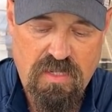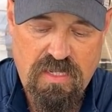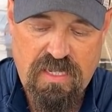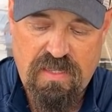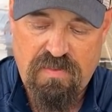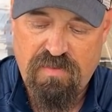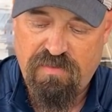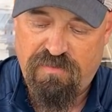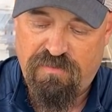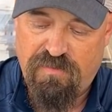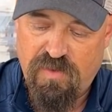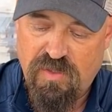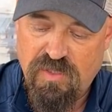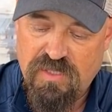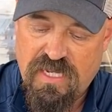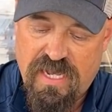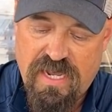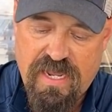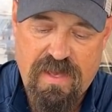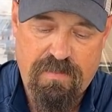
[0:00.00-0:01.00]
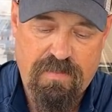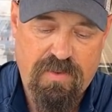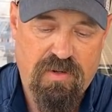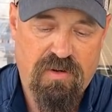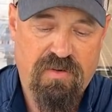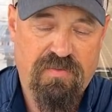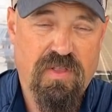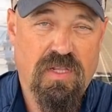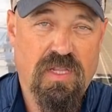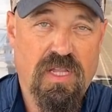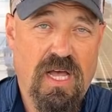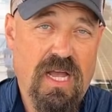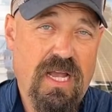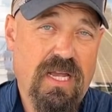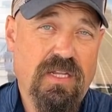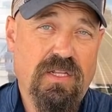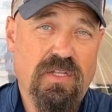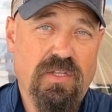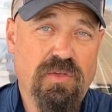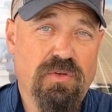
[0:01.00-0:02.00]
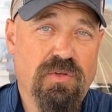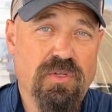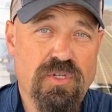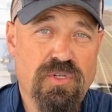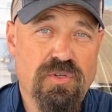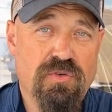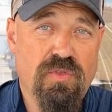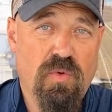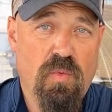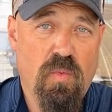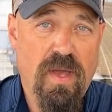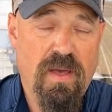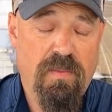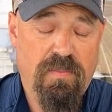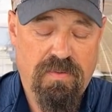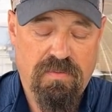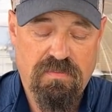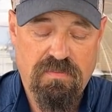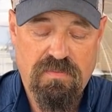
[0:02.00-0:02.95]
in the full diameter of the line, you can do the whip.